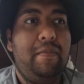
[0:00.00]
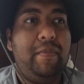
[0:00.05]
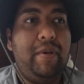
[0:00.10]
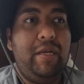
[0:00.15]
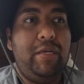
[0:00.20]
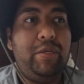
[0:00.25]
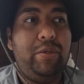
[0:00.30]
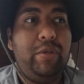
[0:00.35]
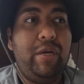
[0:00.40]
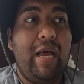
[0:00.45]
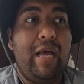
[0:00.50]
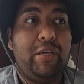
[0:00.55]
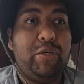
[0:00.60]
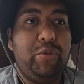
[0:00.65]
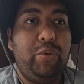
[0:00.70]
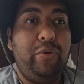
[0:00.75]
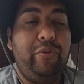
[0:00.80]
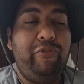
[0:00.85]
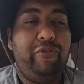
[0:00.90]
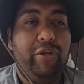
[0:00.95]
And do an
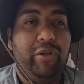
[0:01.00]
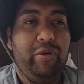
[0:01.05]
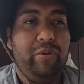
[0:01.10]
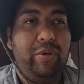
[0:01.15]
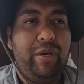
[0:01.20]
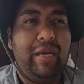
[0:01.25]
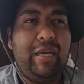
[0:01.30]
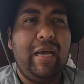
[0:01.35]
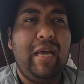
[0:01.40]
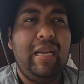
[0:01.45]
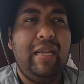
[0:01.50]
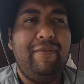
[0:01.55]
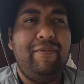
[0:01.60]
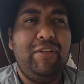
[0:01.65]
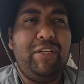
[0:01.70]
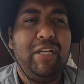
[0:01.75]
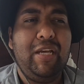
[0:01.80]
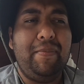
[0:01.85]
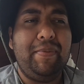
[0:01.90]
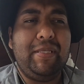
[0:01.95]
actual review and kind of give
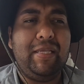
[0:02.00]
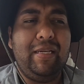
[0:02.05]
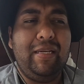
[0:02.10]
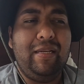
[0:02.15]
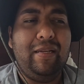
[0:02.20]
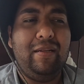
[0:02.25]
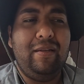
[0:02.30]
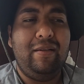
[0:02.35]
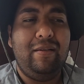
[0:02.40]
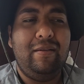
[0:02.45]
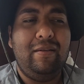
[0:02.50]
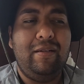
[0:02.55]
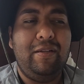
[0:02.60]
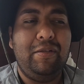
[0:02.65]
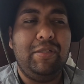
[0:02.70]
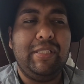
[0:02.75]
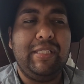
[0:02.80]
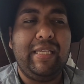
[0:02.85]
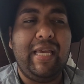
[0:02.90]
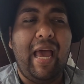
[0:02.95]
you tips and
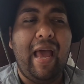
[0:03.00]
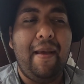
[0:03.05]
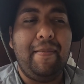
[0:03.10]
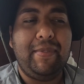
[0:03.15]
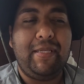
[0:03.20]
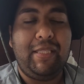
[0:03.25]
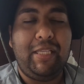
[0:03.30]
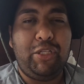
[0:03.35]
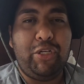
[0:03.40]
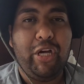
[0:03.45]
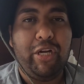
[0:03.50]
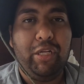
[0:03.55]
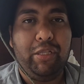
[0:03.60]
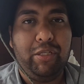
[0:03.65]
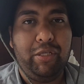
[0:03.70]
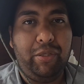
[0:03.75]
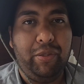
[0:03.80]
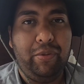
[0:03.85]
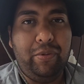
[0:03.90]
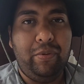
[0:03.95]
little scams that they try to
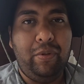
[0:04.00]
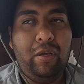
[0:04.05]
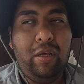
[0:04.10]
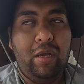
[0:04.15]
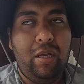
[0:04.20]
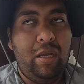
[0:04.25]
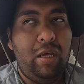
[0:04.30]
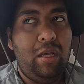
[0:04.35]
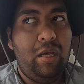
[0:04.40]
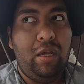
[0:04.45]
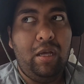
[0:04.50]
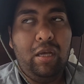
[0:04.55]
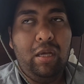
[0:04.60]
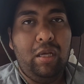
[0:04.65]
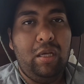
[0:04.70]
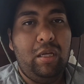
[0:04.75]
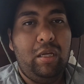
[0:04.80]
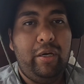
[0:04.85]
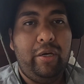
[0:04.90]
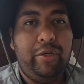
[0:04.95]
do.
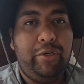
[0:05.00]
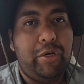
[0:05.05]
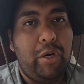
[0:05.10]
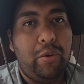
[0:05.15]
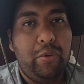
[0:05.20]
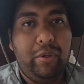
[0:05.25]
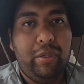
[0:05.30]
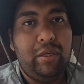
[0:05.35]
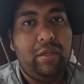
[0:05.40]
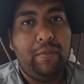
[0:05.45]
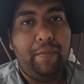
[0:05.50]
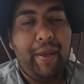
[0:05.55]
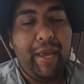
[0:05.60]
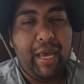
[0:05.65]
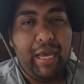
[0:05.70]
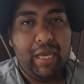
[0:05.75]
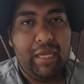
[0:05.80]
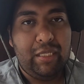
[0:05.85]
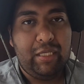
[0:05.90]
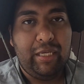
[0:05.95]
Don't
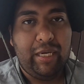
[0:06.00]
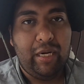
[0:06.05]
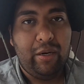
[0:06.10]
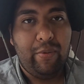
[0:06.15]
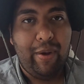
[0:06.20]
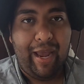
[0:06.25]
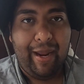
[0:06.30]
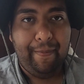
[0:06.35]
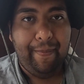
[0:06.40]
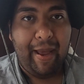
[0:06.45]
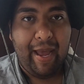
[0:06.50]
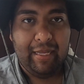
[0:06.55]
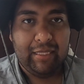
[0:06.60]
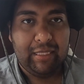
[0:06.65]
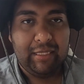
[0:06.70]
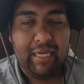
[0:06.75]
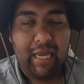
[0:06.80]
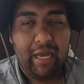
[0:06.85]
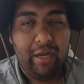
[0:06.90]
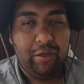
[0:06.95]
pay to get a ride back to
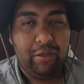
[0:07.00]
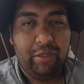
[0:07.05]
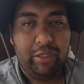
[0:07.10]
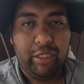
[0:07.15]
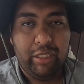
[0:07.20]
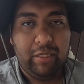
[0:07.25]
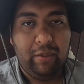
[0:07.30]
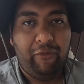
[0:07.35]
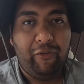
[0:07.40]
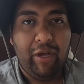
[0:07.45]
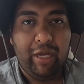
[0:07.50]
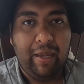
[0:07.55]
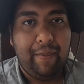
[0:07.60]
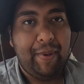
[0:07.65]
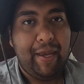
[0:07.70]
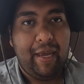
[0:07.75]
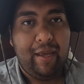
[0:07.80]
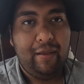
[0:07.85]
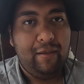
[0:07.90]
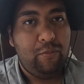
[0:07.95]
town, just fucking
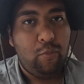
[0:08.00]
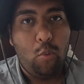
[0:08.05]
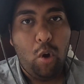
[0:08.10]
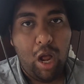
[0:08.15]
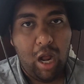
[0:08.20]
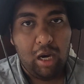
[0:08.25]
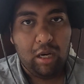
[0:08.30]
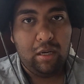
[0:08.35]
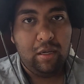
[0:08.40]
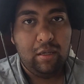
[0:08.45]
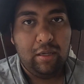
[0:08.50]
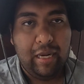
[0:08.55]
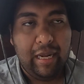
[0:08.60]
walk.